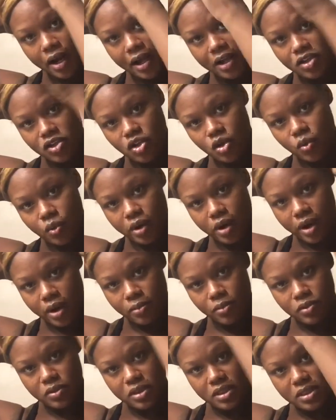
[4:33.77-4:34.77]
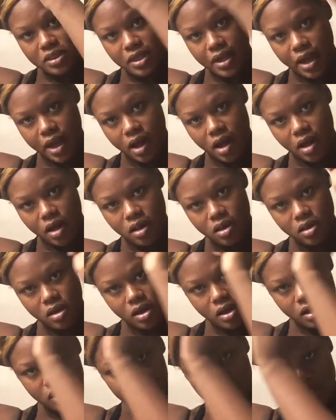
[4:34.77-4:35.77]
as you were able to tell.
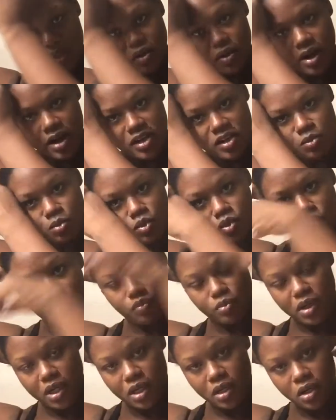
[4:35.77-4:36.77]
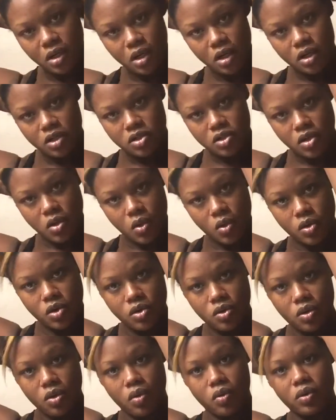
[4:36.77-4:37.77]
Still has movement. So
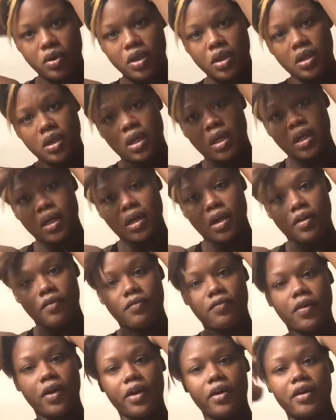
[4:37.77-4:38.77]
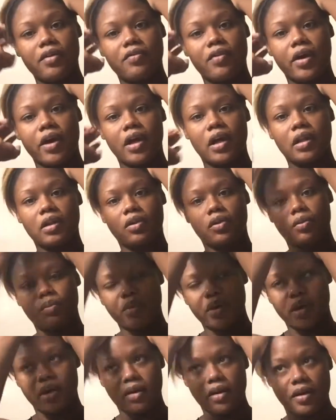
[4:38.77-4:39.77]
you only need a very, very little
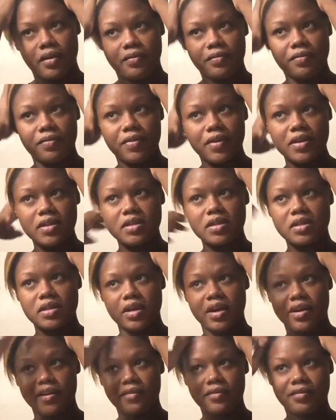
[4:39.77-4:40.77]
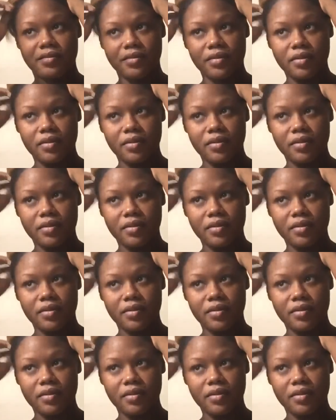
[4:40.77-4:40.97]
bit of this stuff.